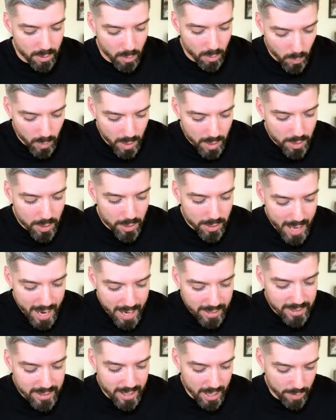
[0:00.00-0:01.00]
with
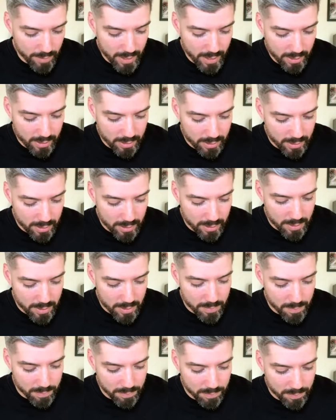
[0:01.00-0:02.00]
thanksgiving,
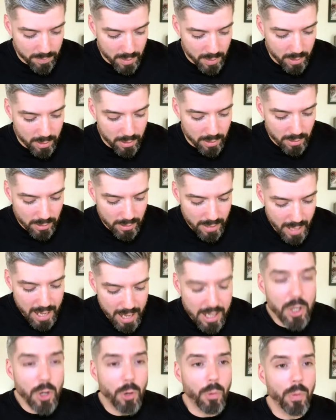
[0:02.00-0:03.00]

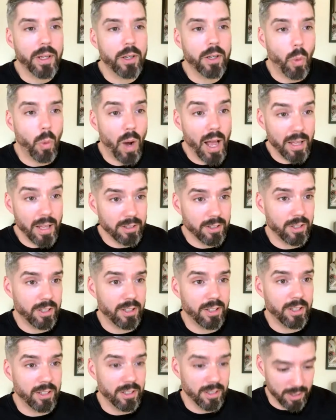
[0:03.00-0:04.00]
let your
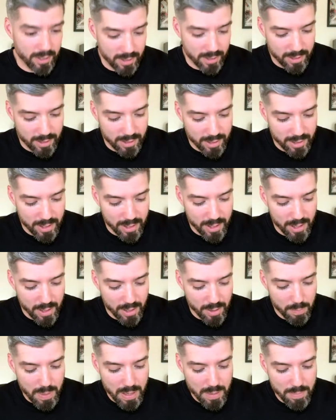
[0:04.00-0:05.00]
requests
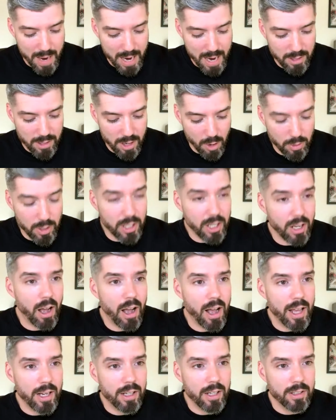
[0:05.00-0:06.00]
be made known to
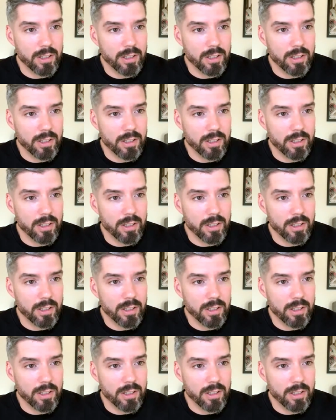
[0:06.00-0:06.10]
God.